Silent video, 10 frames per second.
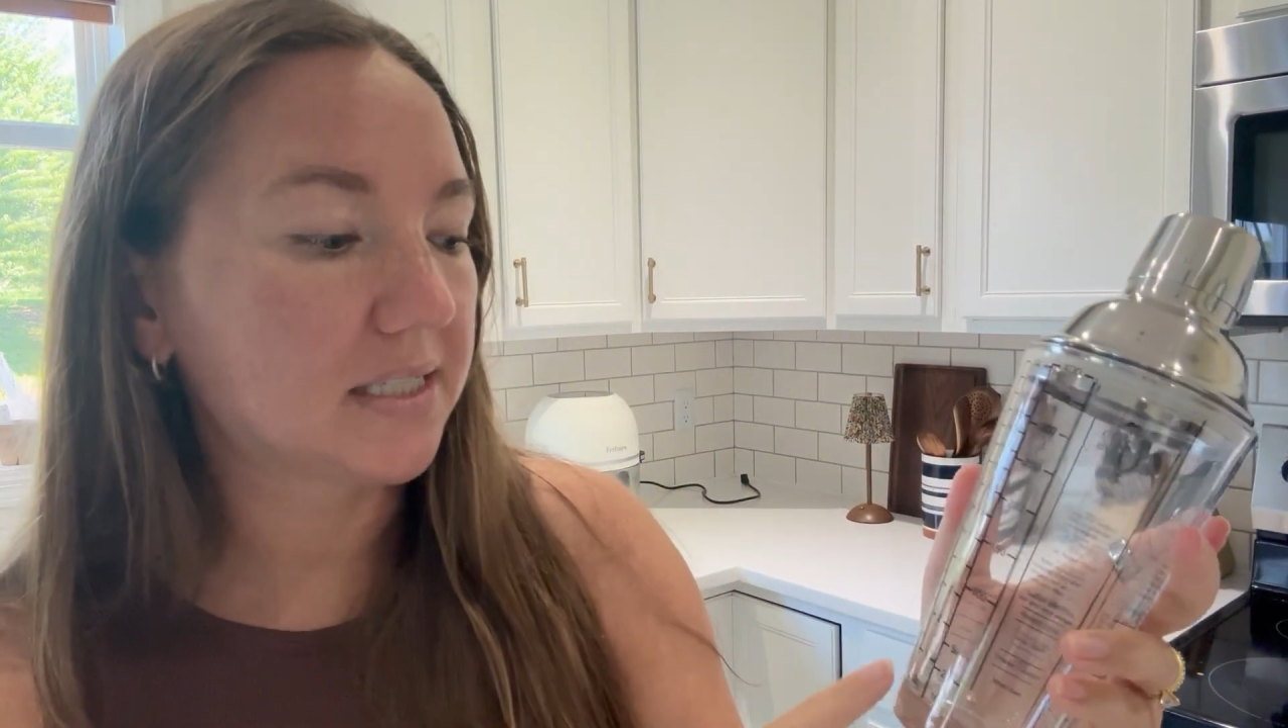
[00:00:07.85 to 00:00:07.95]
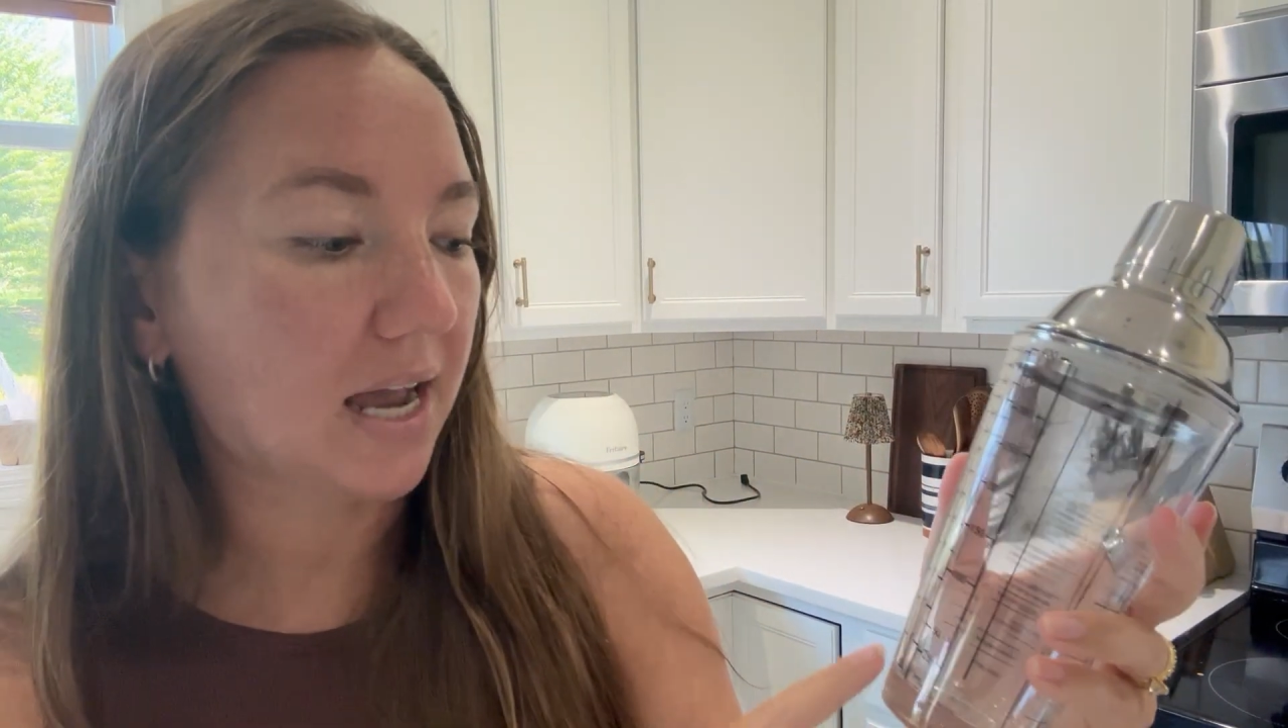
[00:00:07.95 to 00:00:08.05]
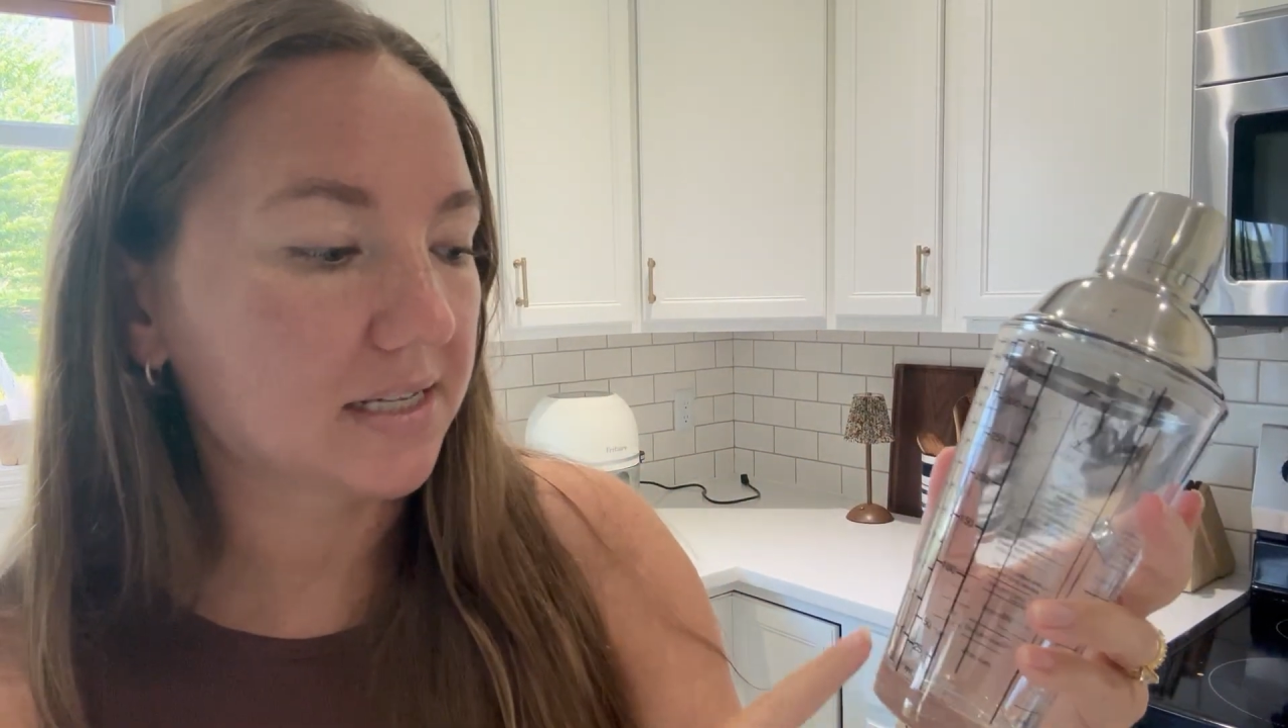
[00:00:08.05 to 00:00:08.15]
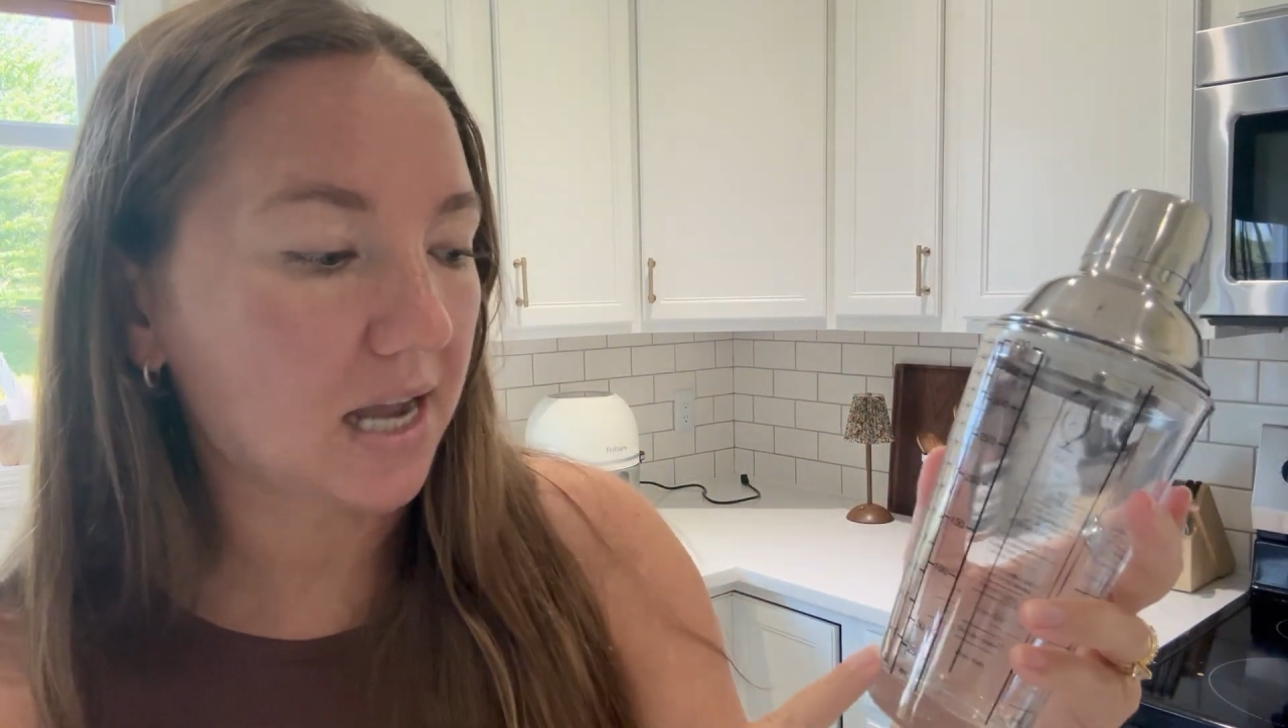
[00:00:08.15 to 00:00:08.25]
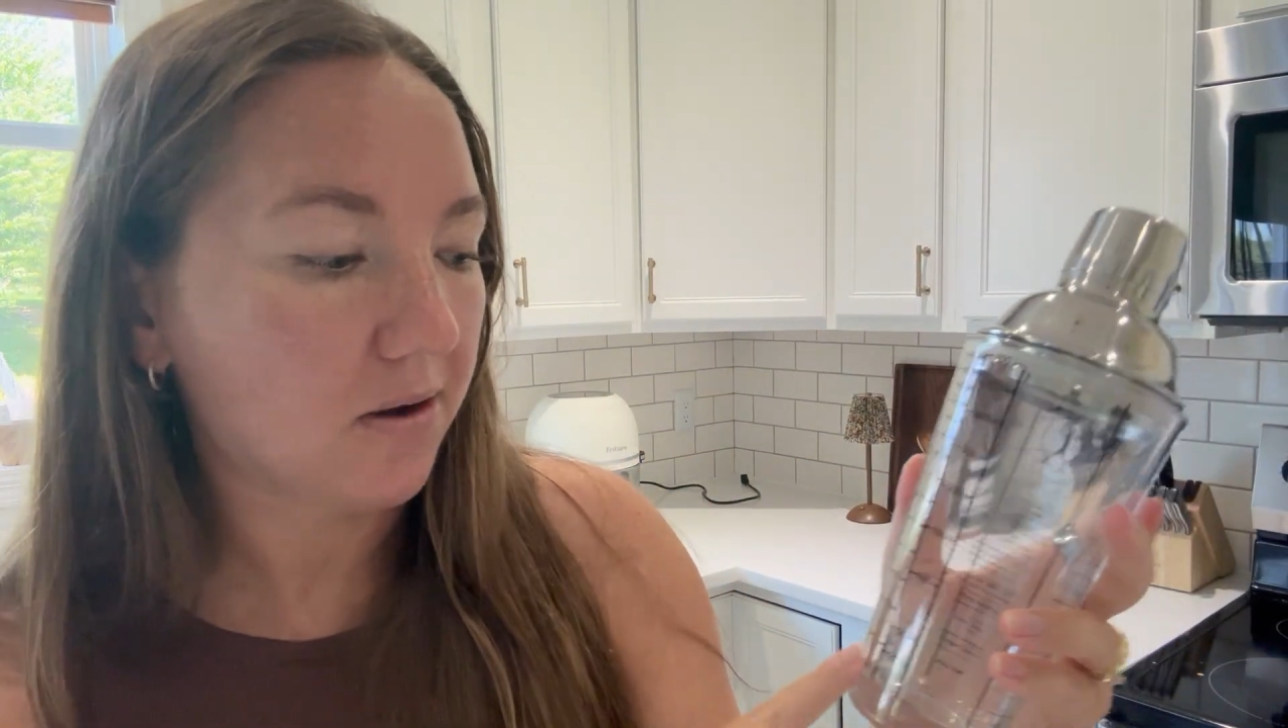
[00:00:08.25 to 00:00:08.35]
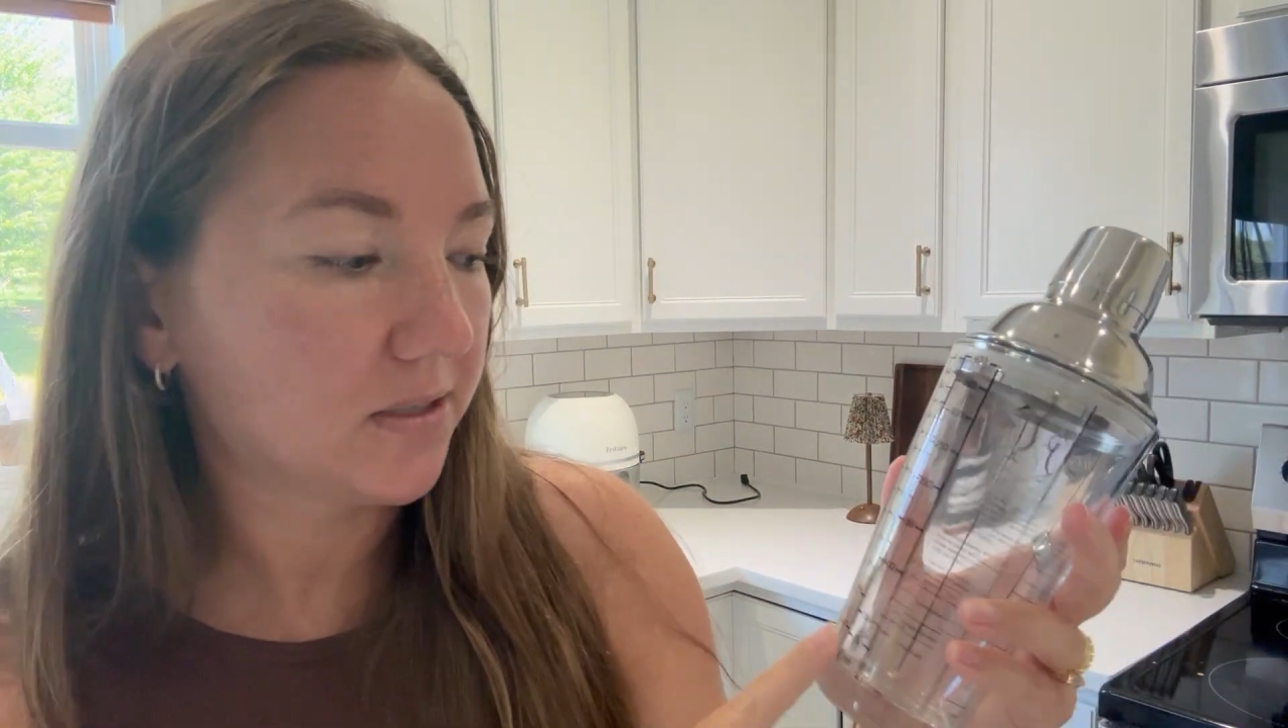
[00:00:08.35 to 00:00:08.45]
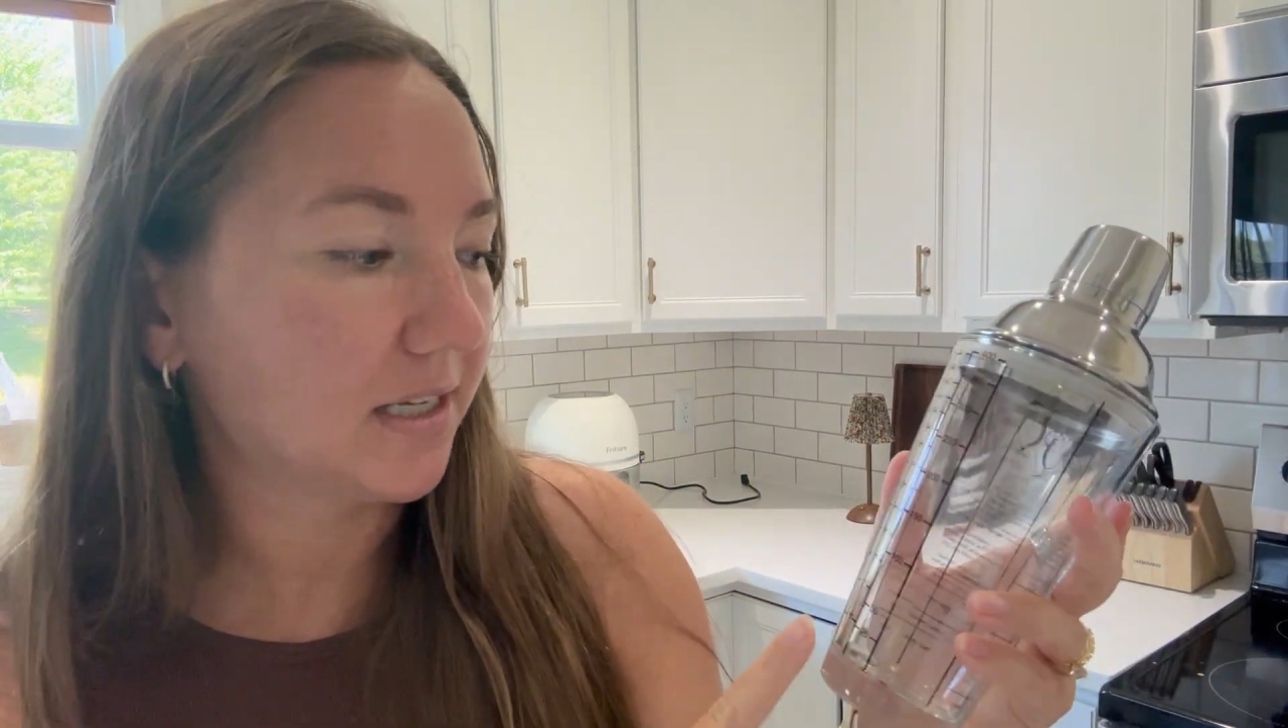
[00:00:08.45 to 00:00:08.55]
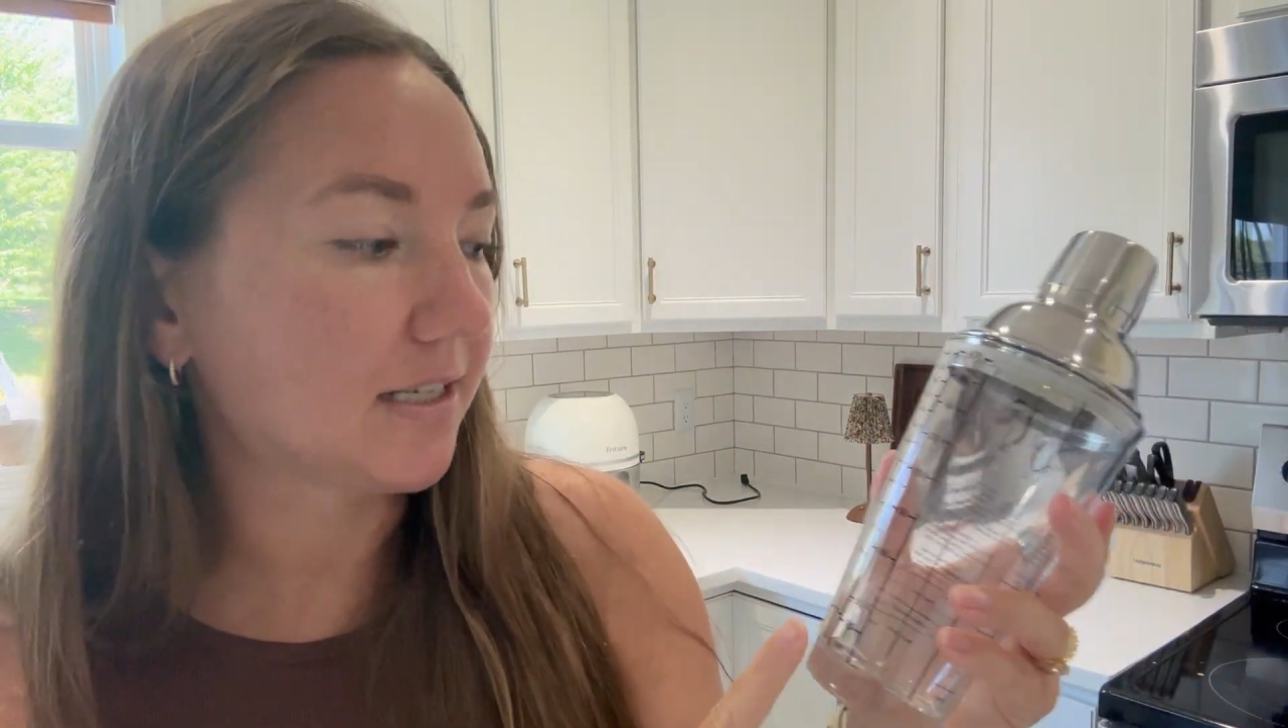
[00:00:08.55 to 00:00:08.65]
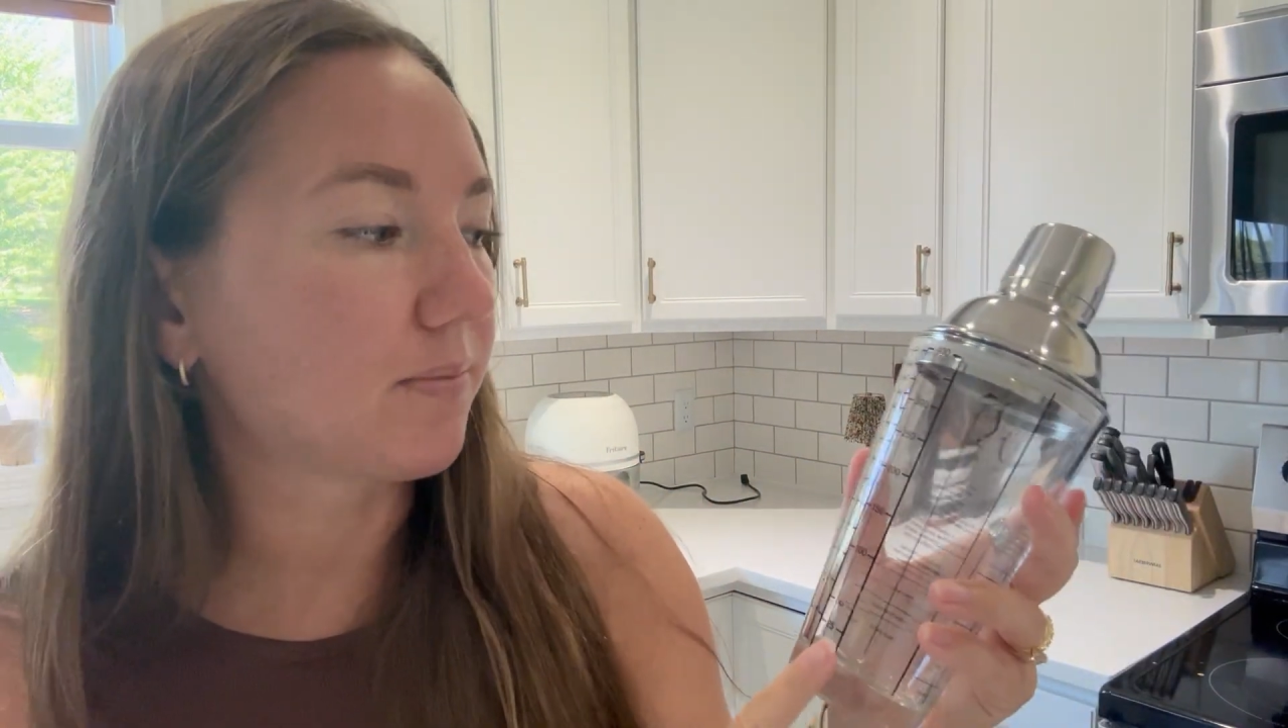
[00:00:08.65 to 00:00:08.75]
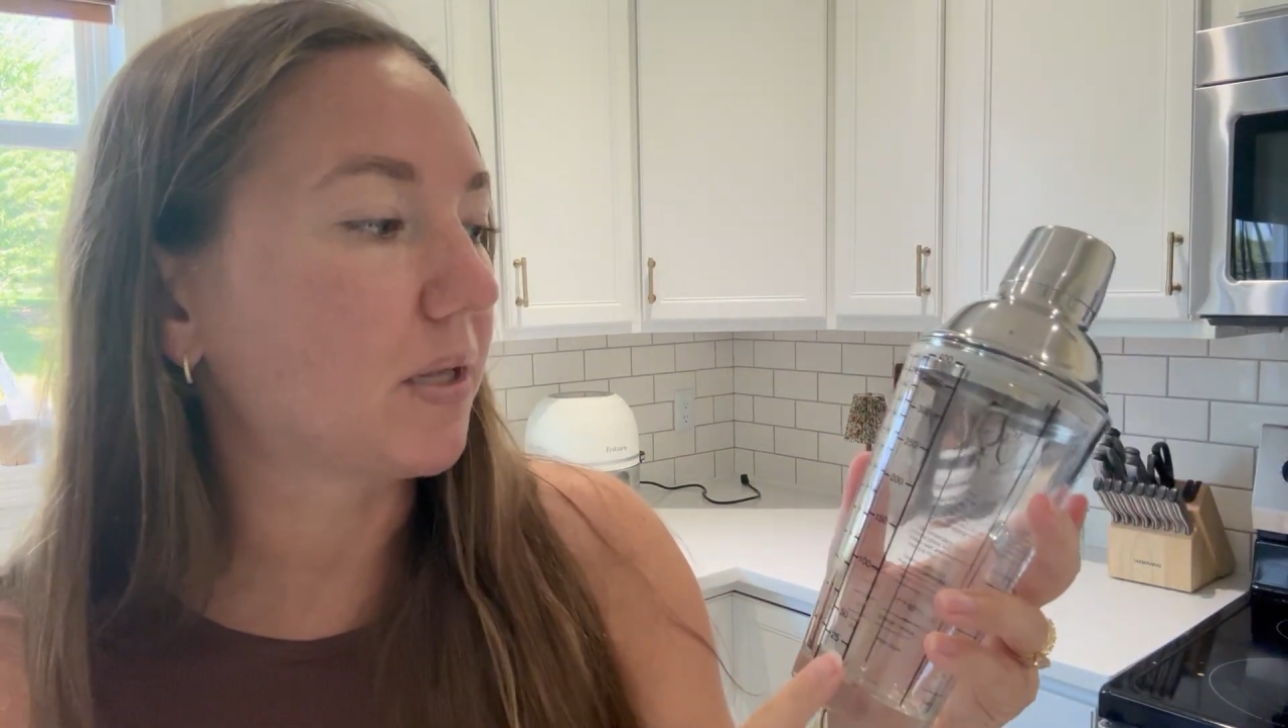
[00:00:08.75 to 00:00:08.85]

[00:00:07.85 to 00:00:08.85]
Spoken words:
has ounces,